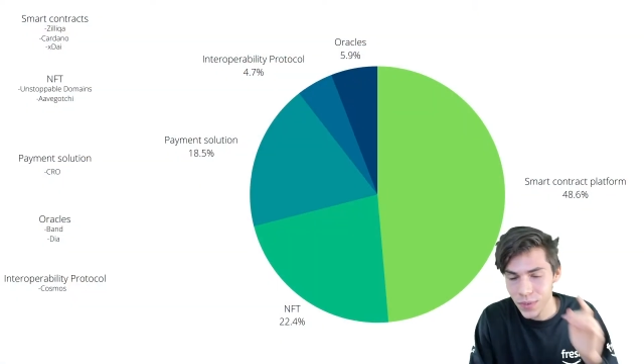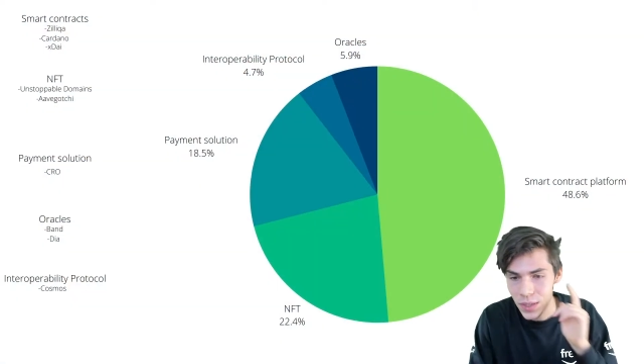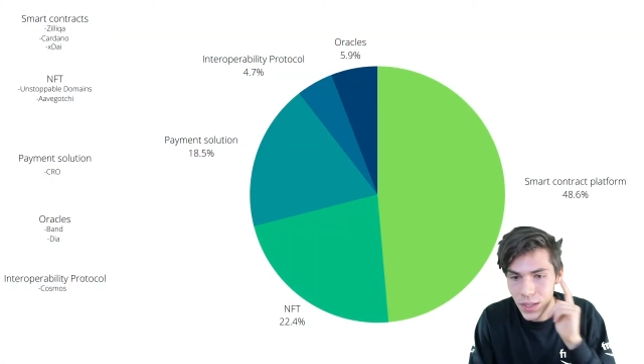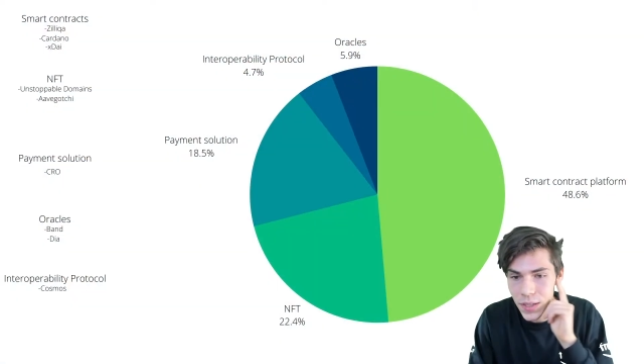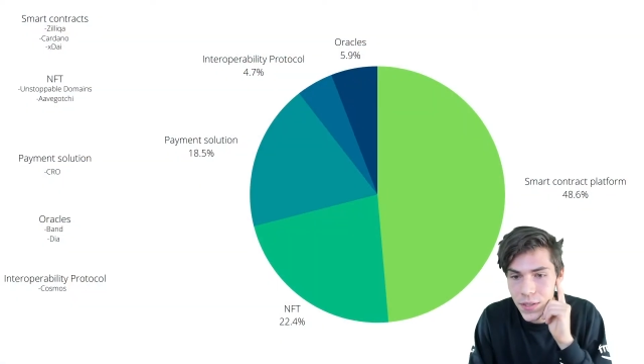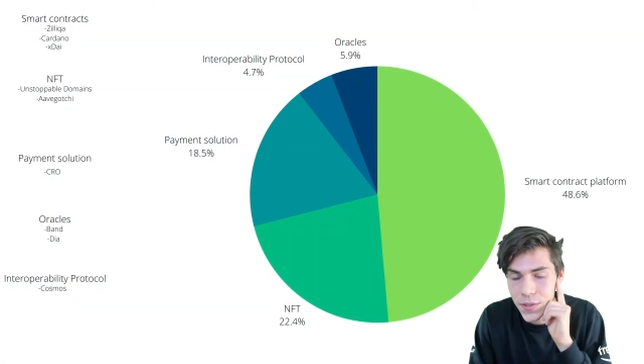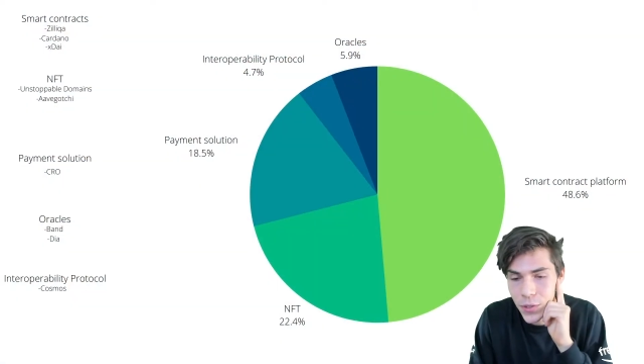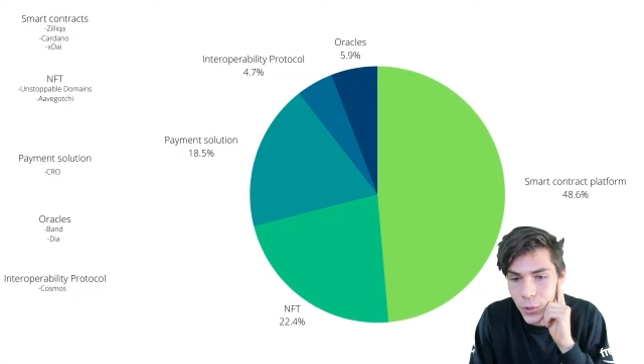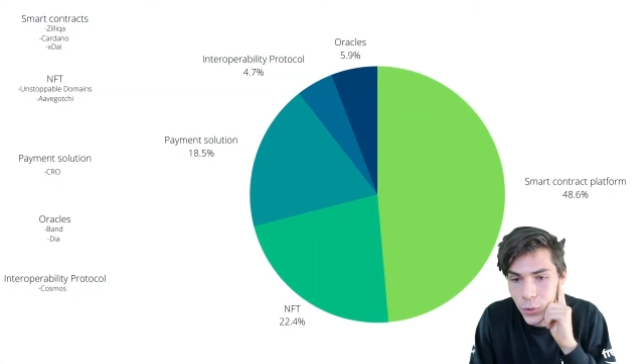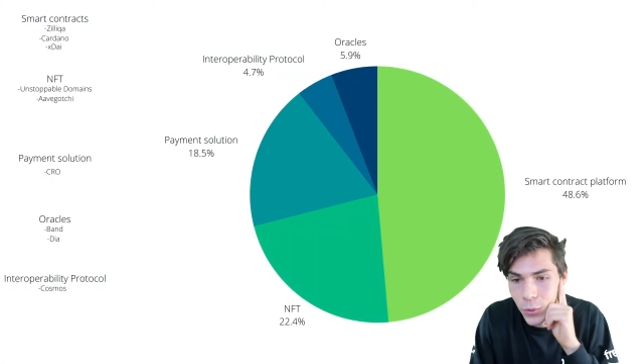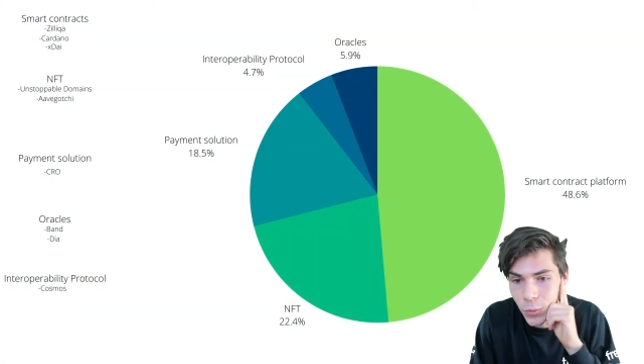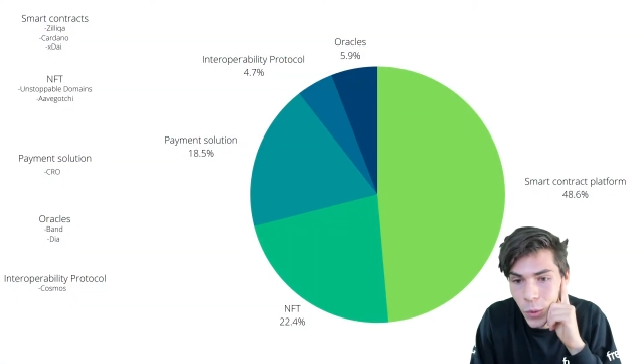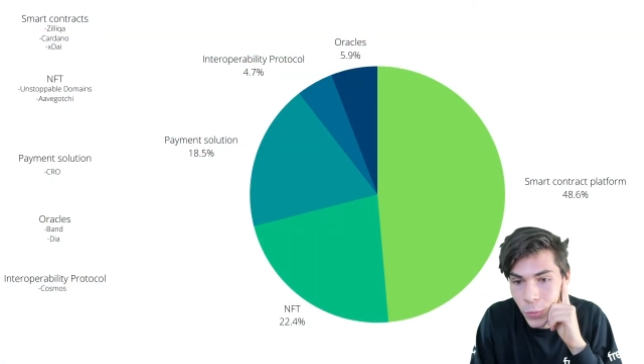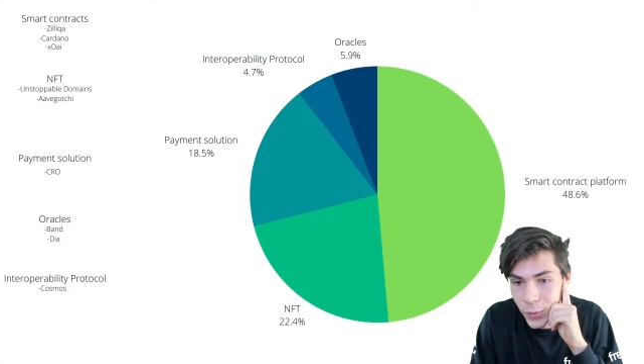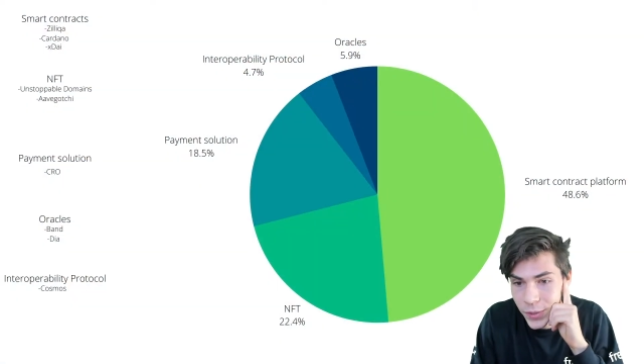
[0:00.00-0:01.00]
So
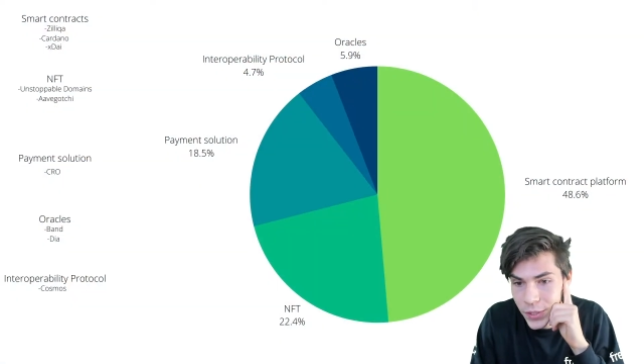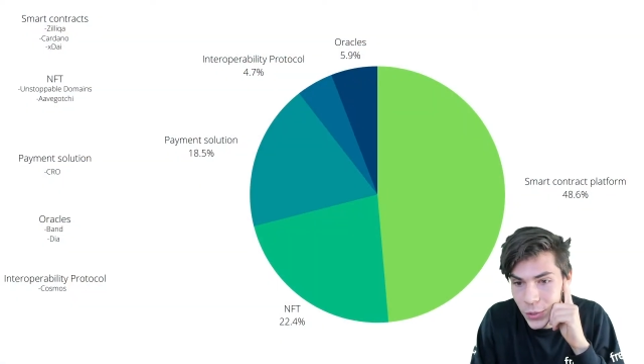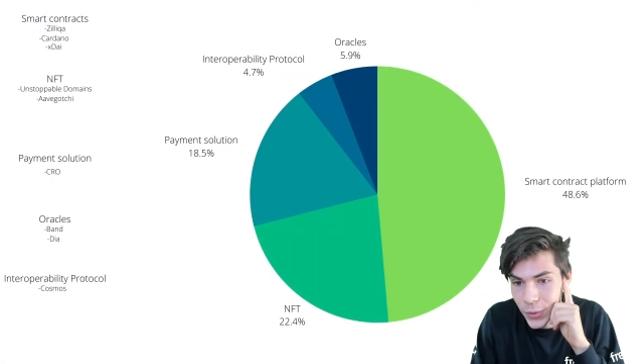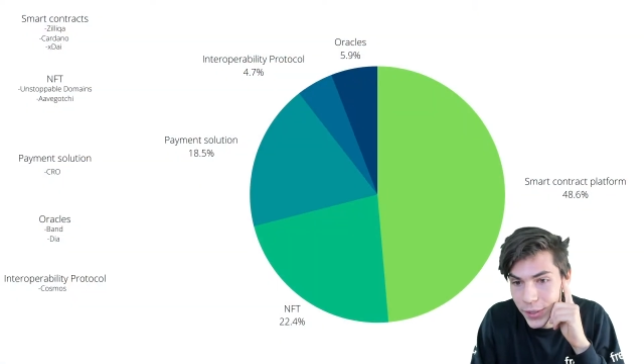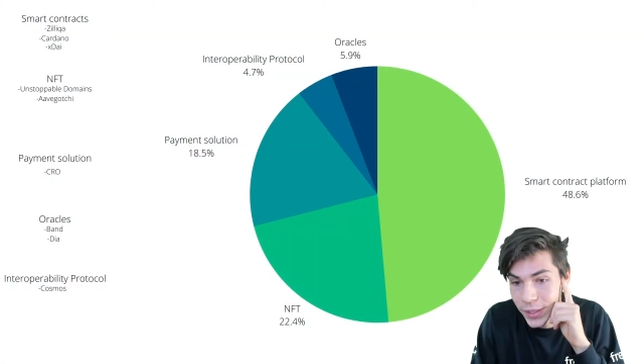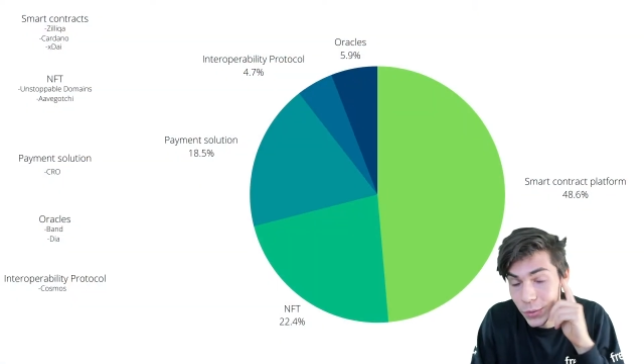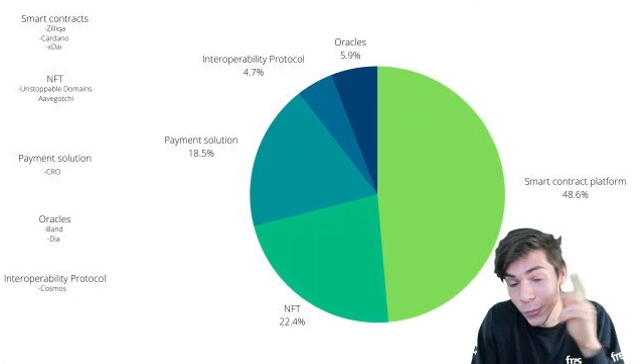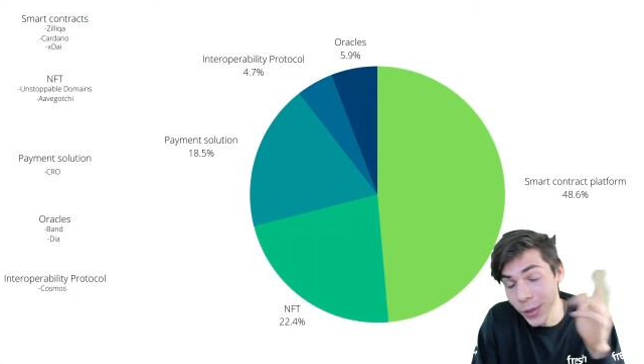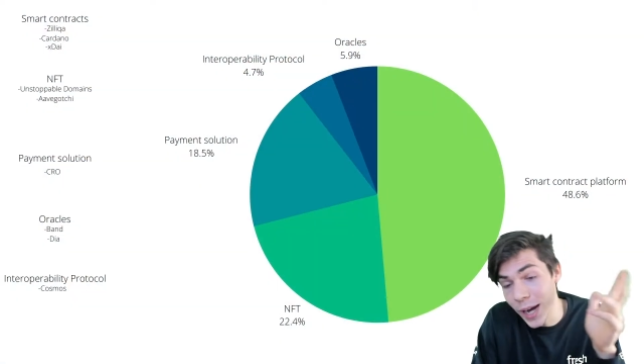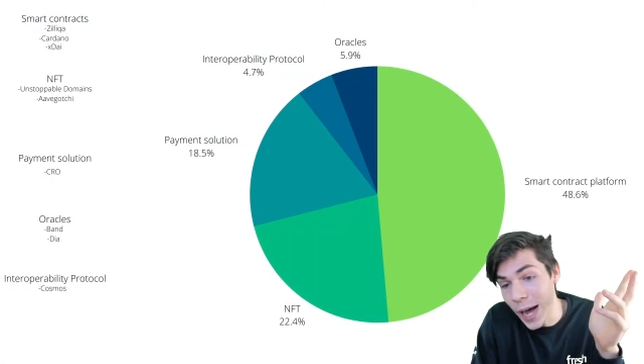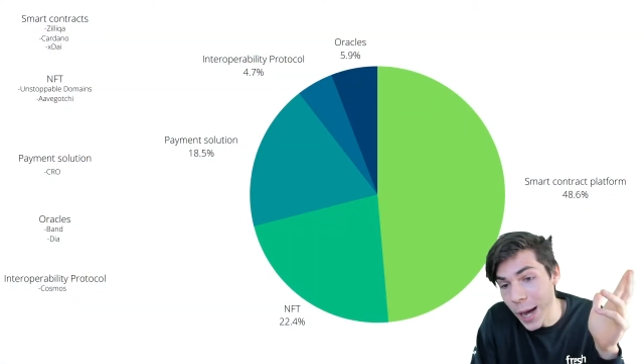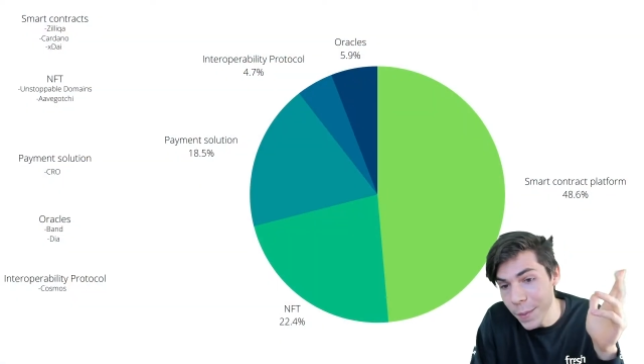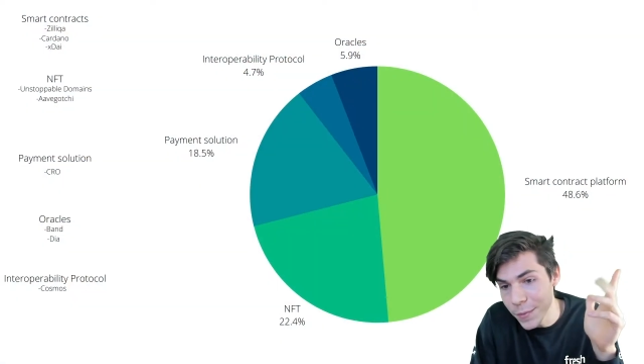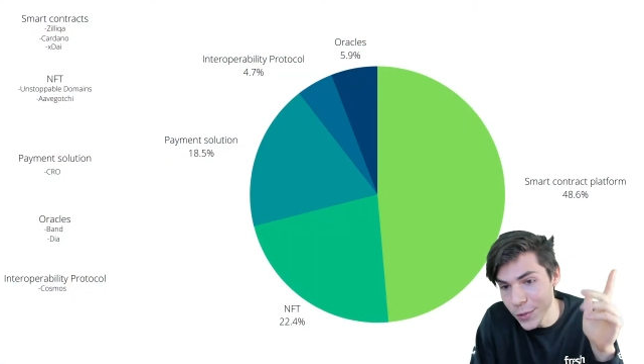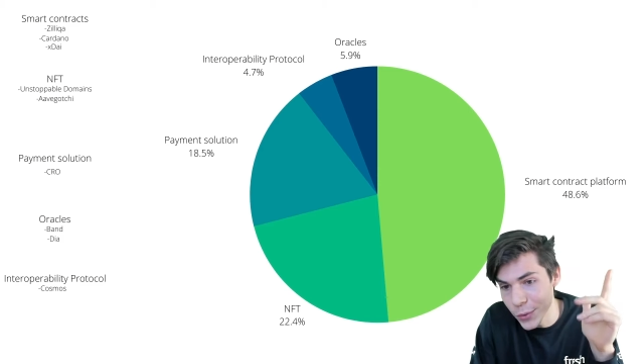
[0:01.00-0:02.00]
what
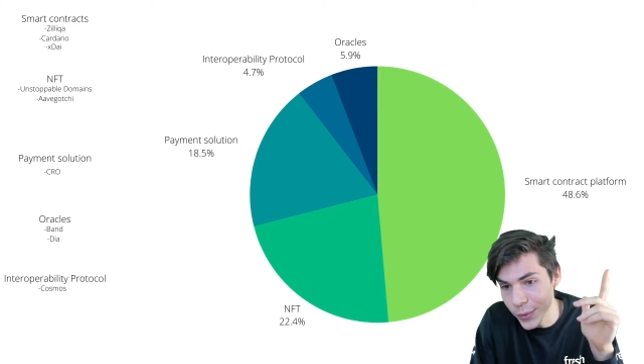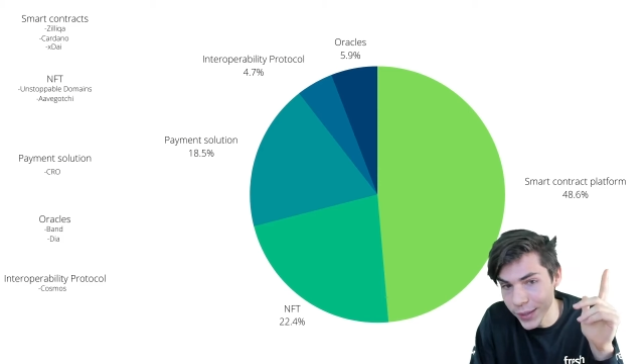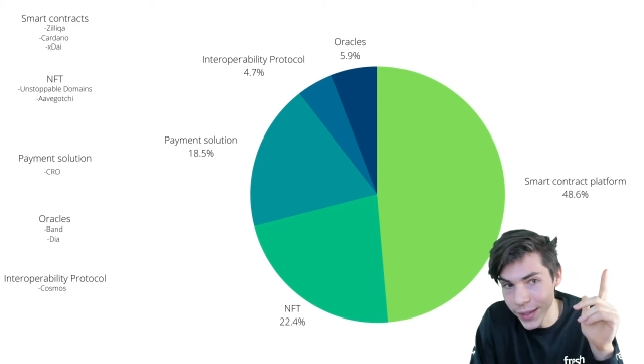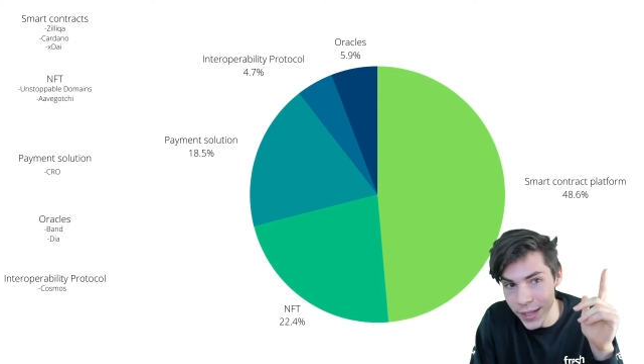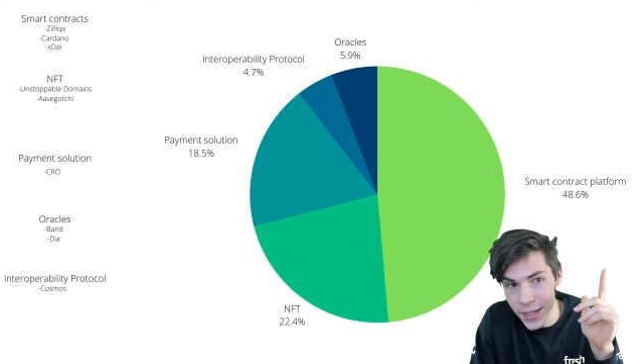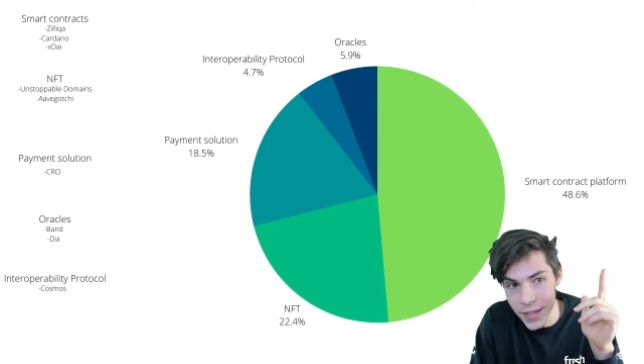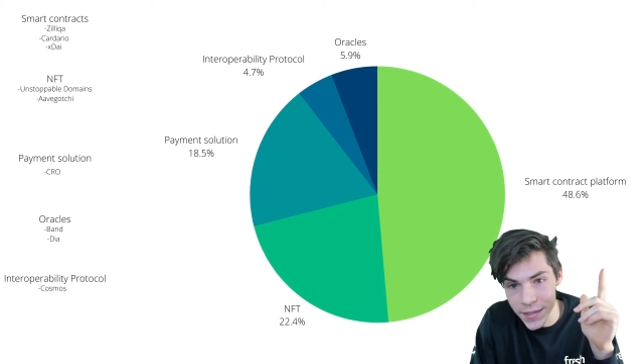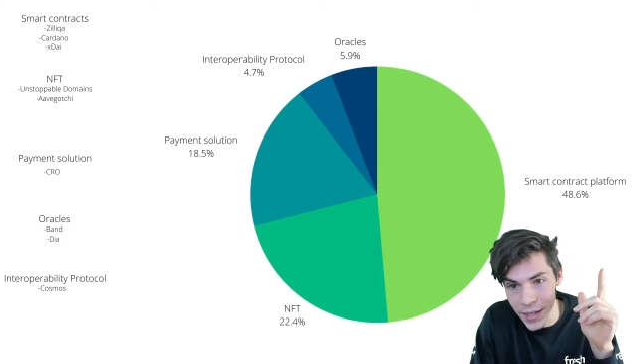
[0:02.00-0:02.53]
I'm doing is